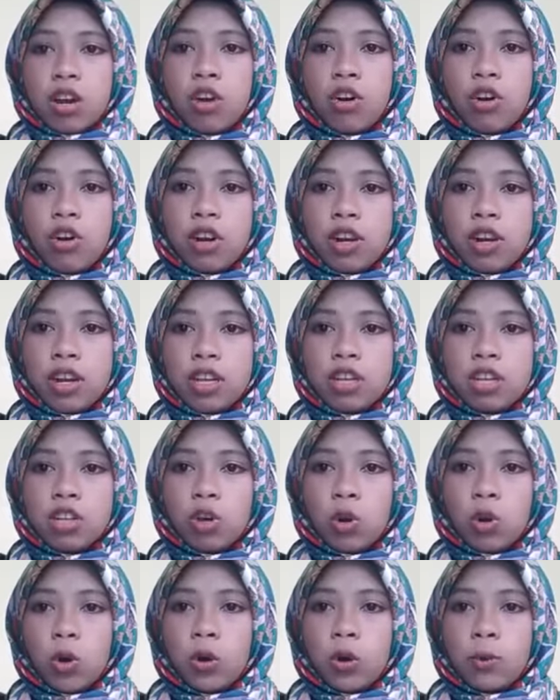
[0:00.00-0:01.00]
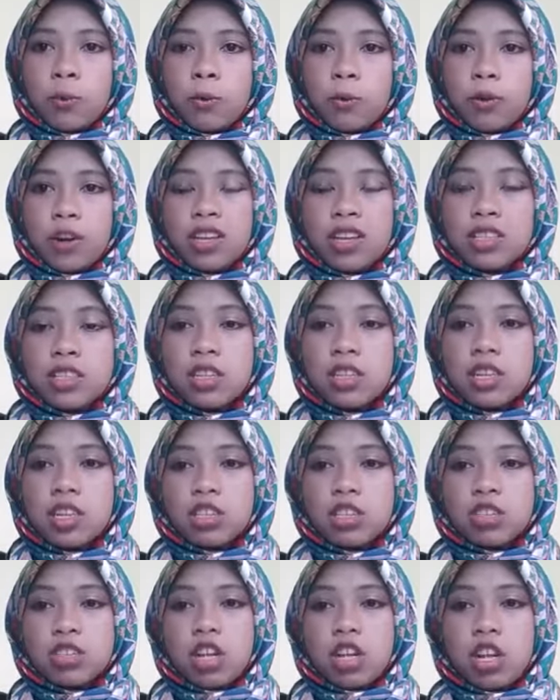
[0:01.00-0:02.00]
or incorporation
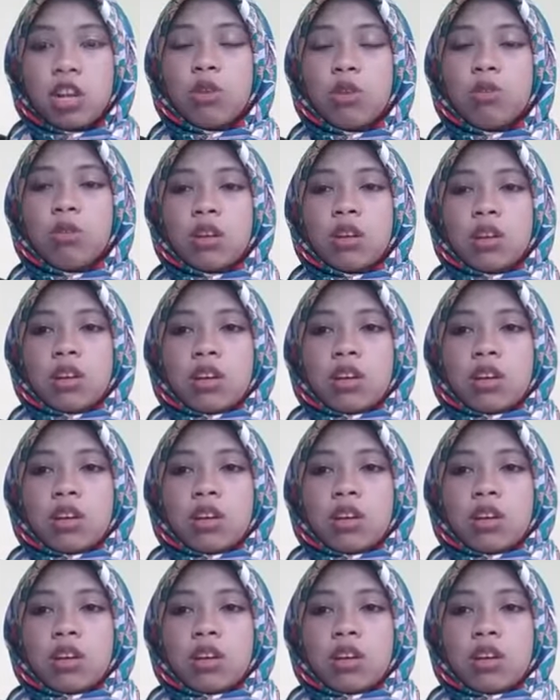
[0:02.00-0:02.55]
national law.